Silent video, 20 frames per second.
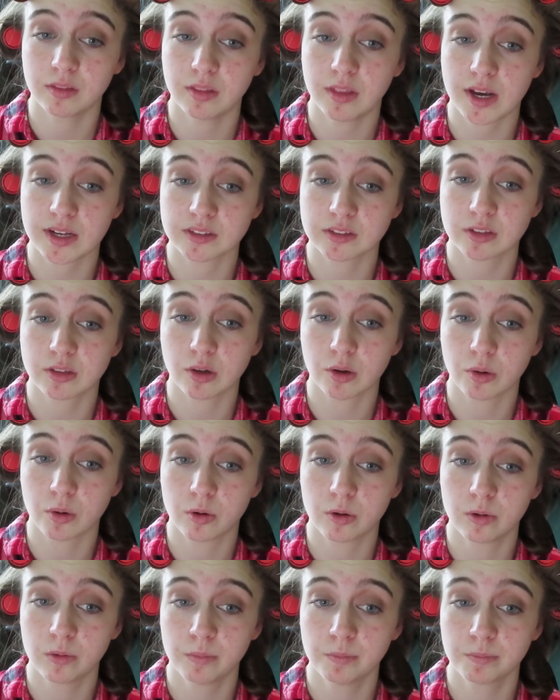That's the
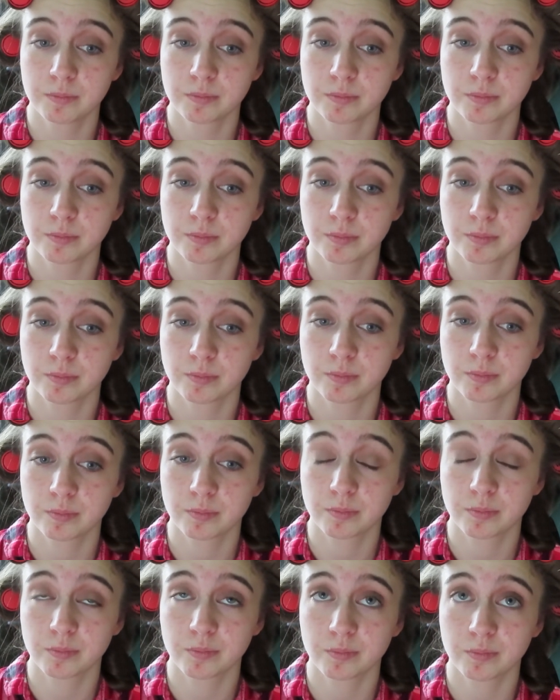goal.
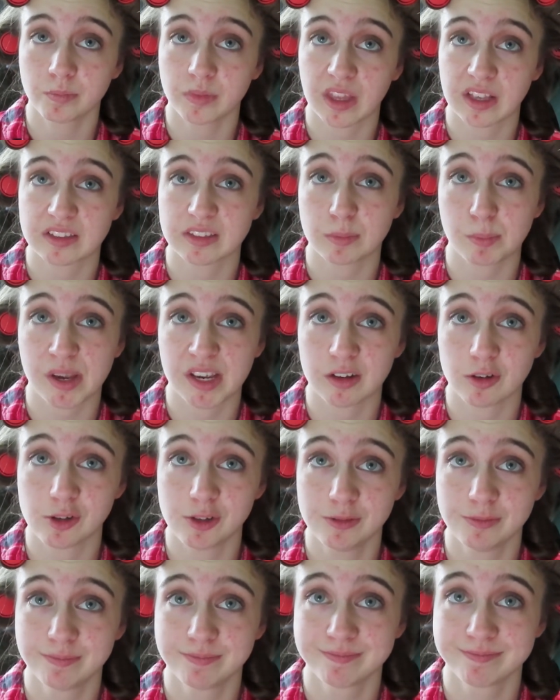That's my
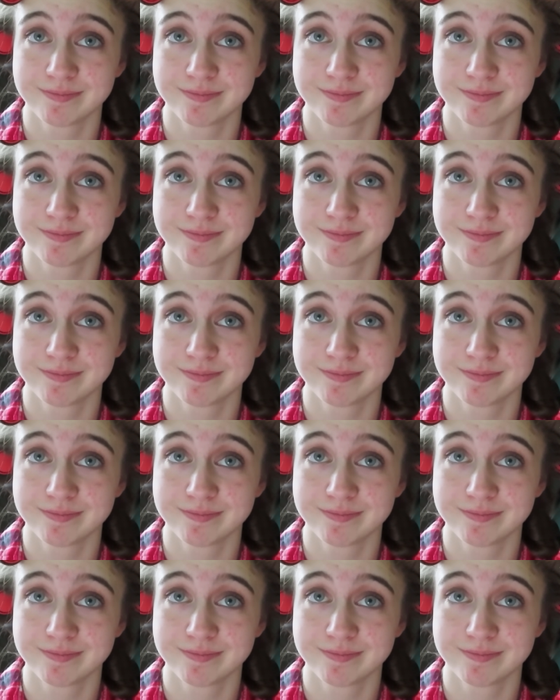goal.